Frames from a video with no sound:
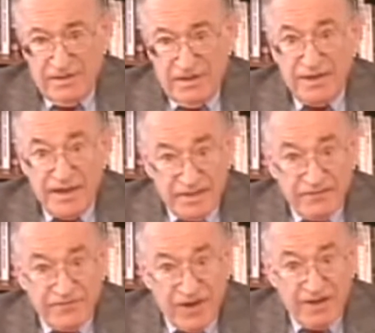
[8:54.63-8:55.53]
another
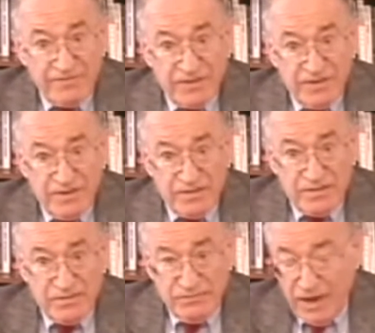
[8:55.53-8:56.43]
five
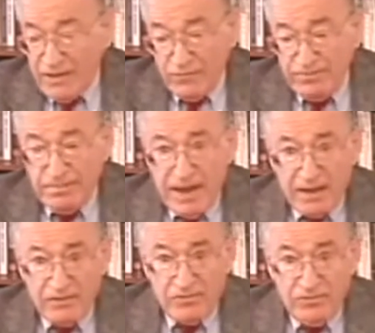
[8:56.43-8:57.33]
years, when I went
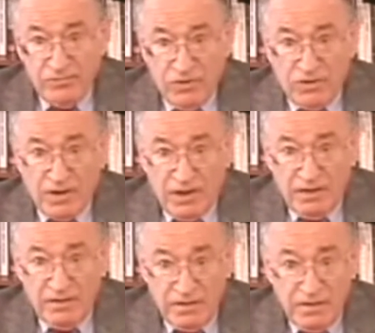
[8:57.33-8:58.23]
back to work
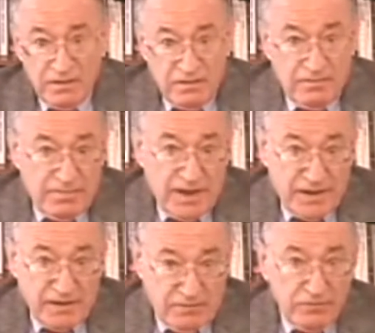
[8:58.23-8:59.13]
on
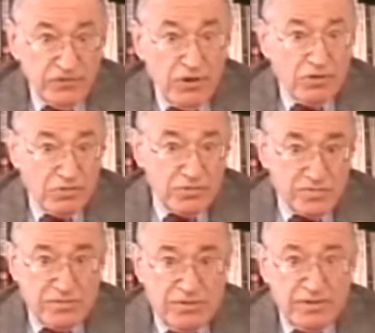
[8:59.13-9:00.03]
my, you know,
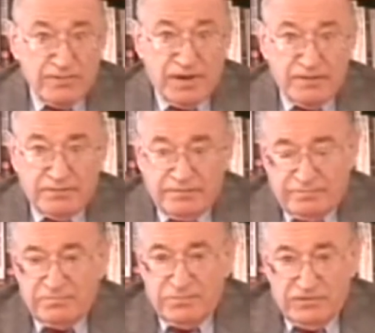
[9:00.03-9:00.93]
concern about
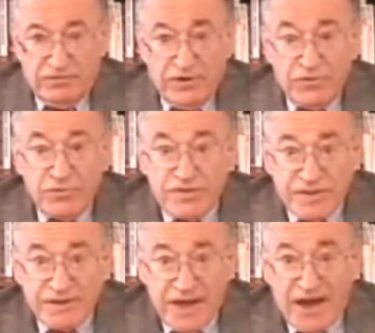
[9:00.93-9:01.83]

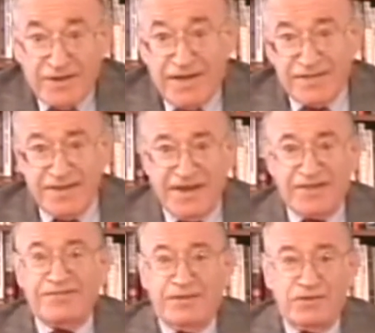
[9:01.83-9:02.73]
reducing diagnostic
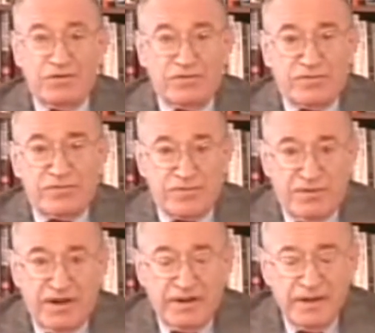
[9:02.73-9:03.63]
X-ray dose and so
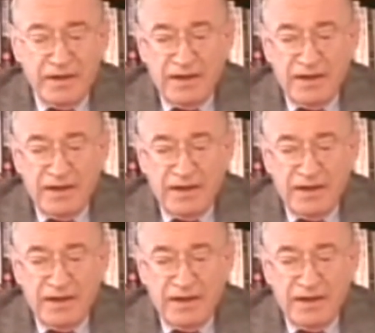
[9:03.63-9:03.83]
on.